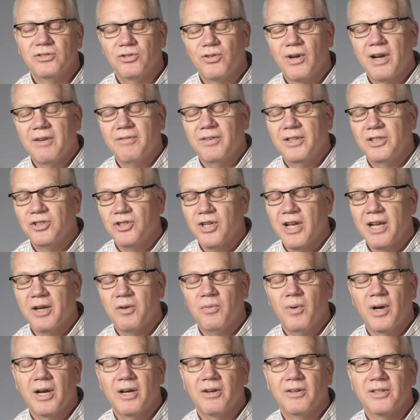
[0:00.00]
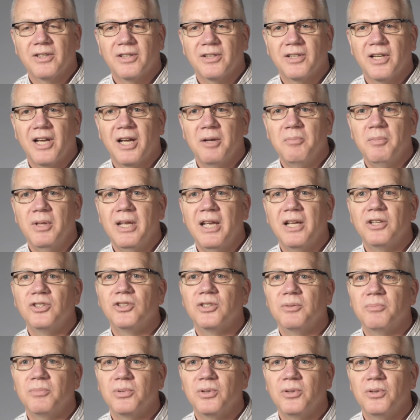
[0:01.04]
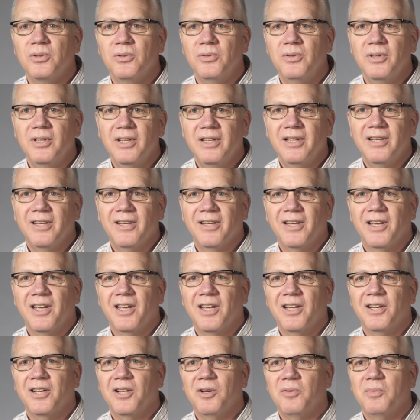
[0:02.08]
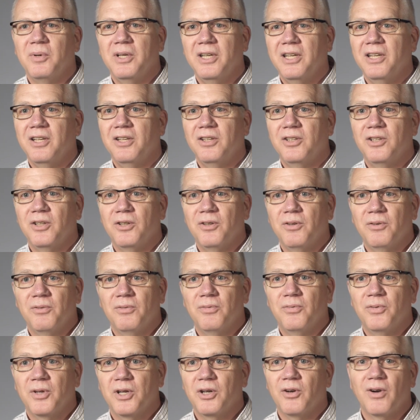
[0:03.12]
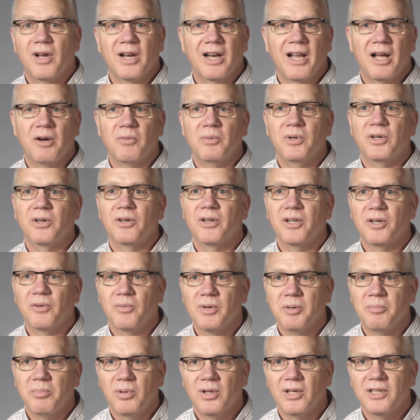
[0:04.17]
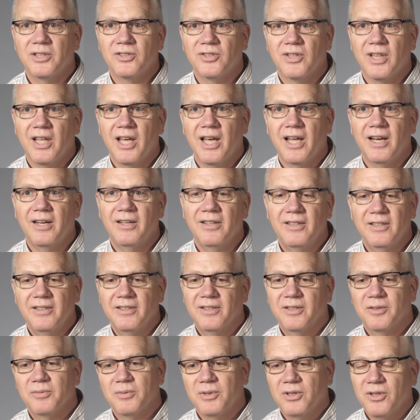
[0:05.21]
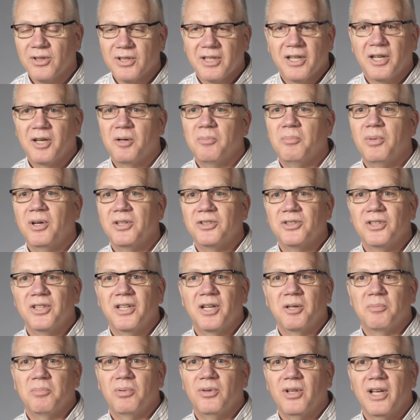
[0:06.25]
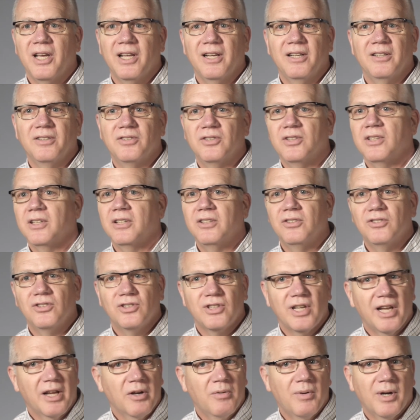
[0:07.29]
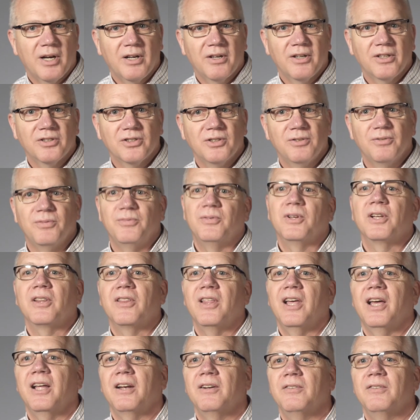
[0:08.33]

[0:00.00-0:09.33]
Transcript: Driving a Jaguar at the time, the engine blew, and uh, we needed to figure out how we were going to replace that. We looked at our budget and our plan and said, Jaguar doesn't fit that.